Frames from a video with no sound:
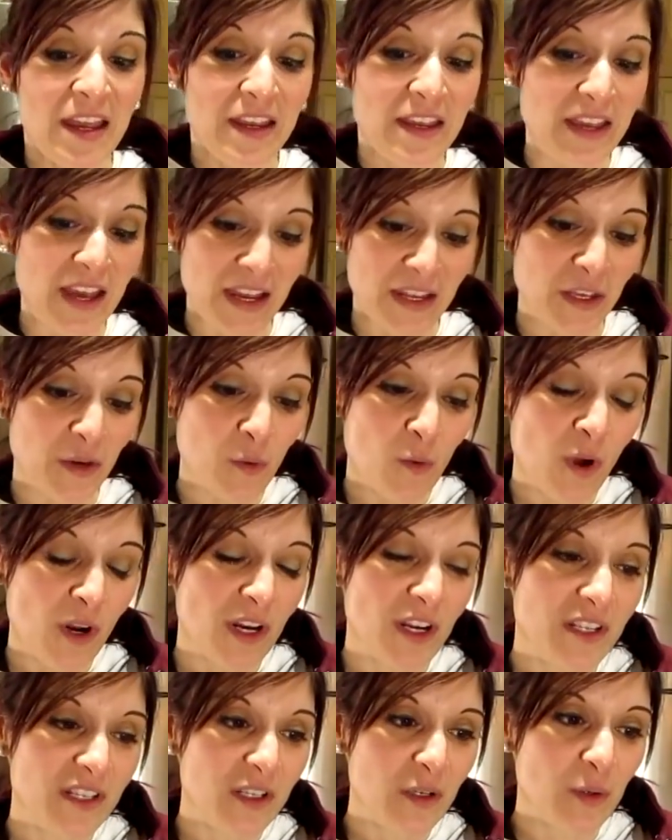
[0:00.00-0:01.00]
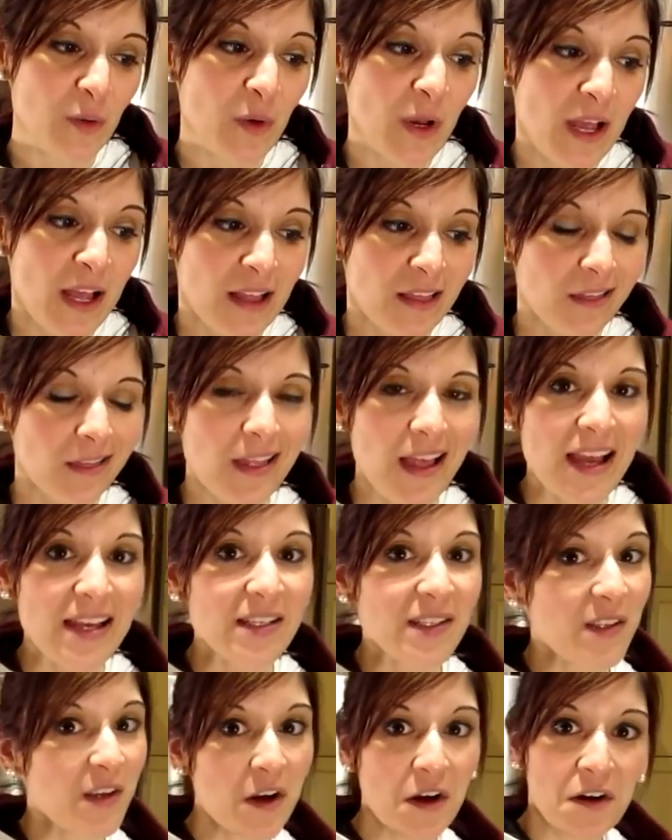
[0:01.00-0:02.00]
Yeah, you wanna do
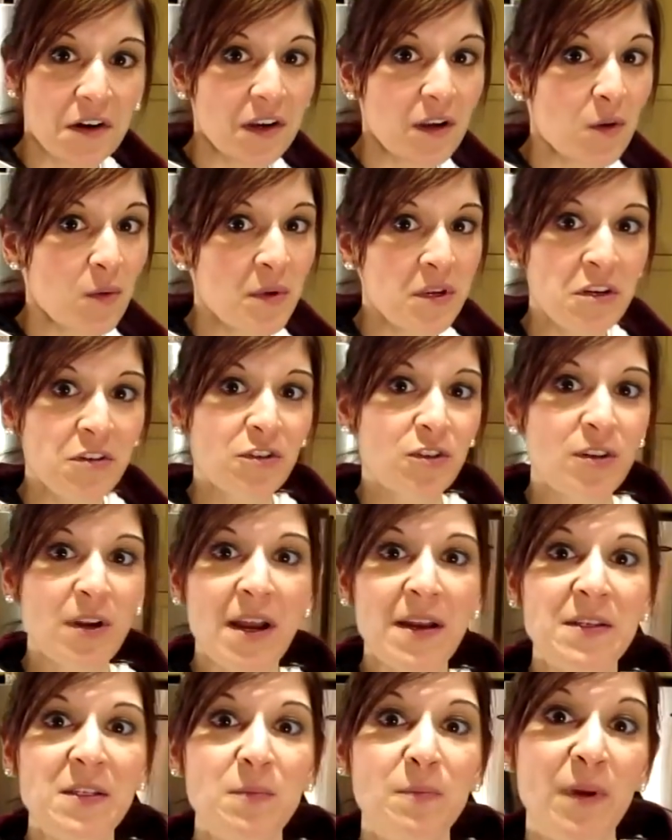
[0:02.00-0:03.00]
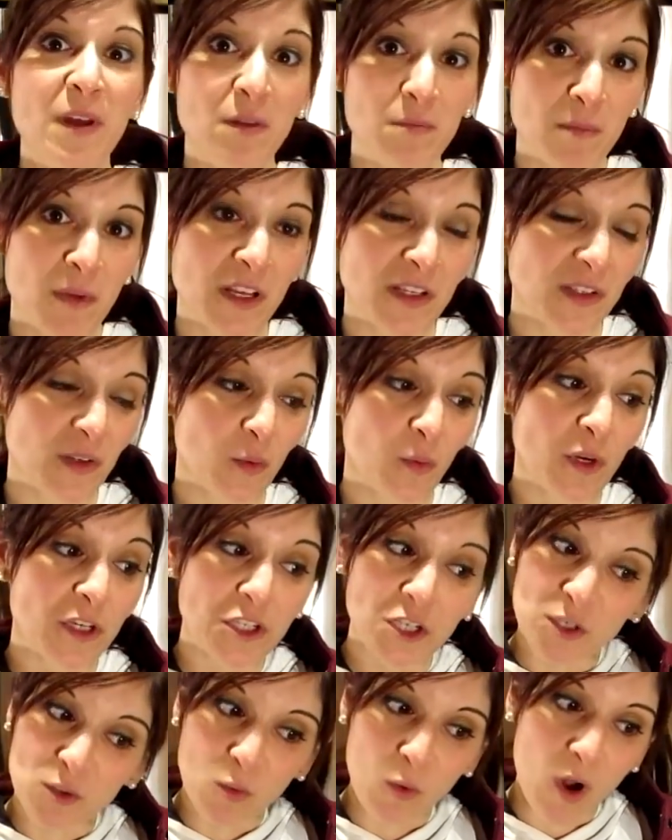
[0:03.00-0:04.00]
less cardio when you're trying to build muscle,
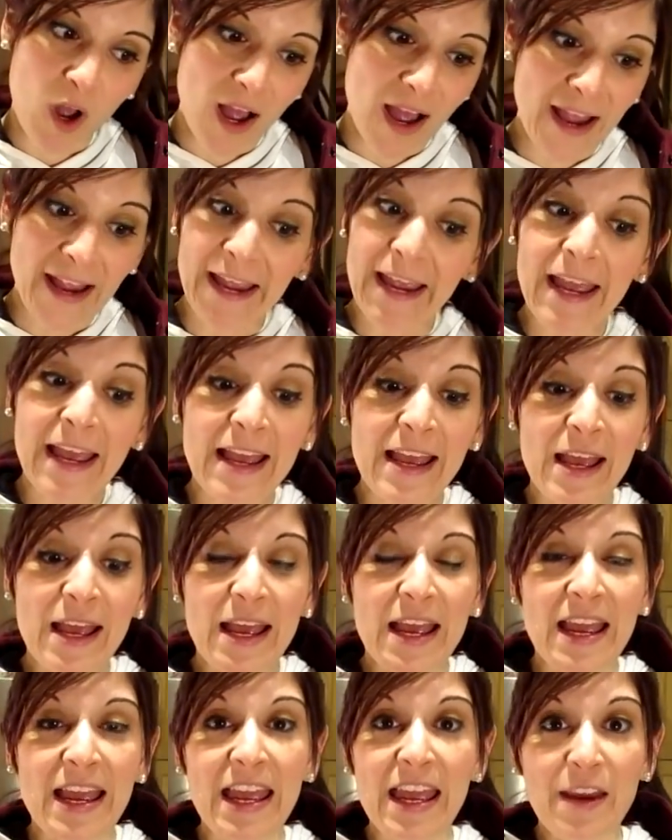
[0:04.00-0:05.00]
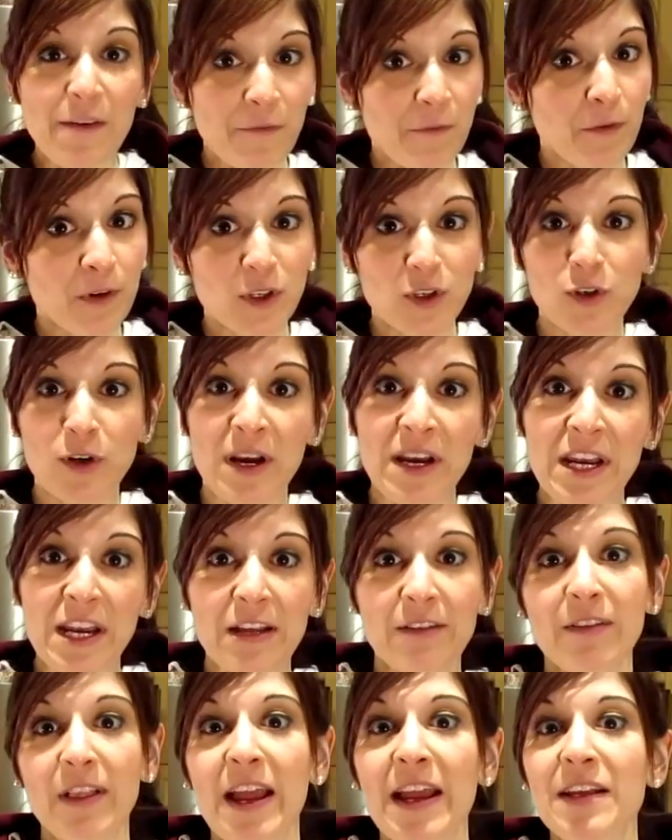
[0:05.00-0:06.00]
which is why if we're
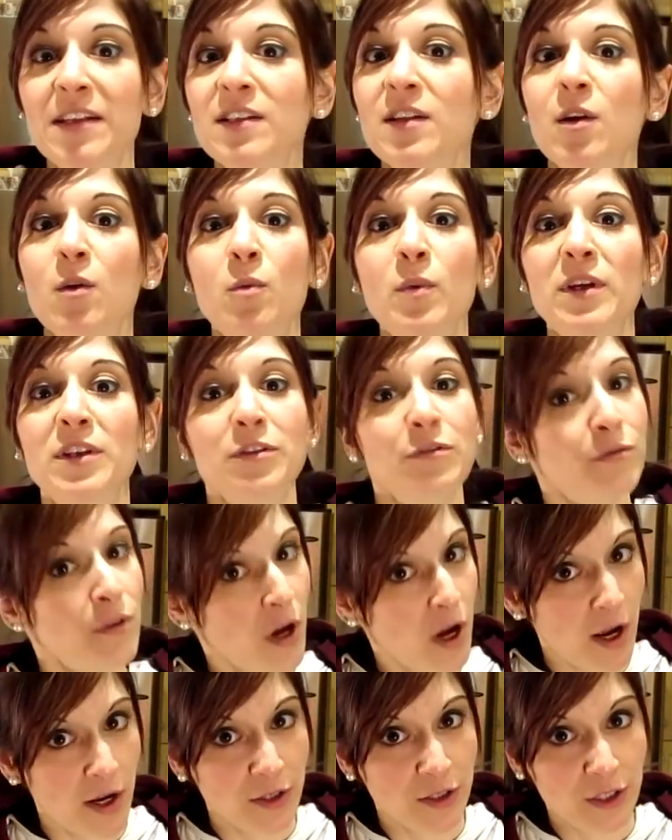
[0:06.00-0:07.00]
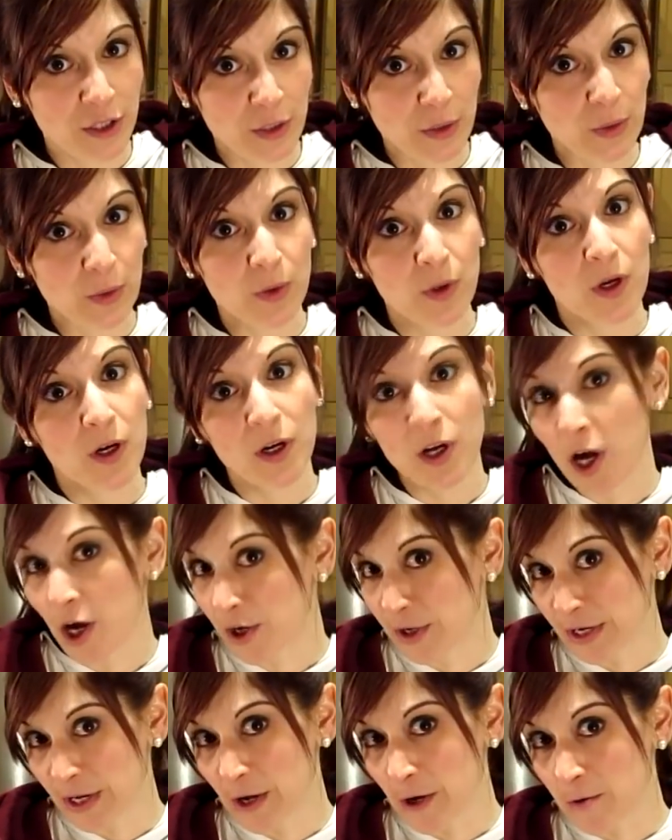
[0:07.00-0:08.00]
training legs, we do not do
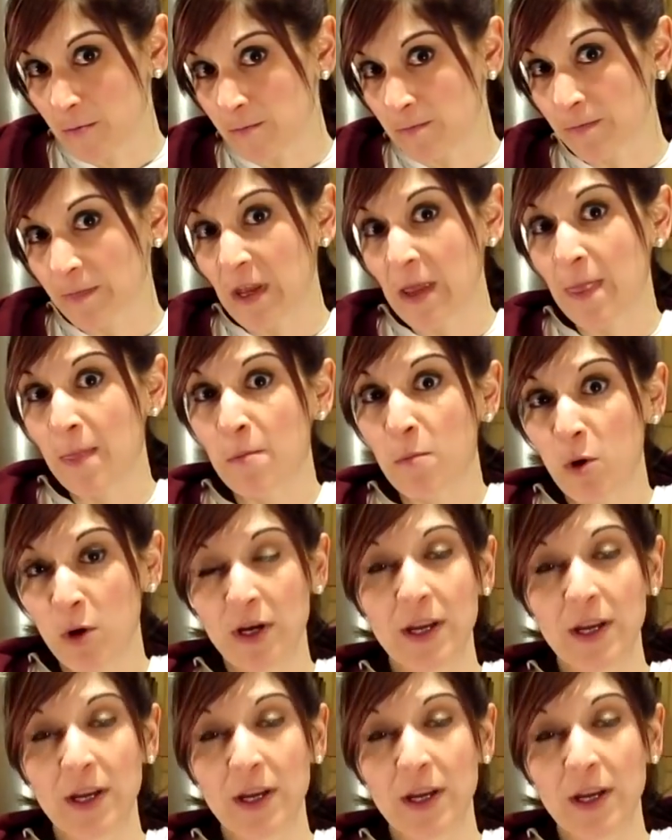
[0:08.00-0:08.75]
cardio in but, the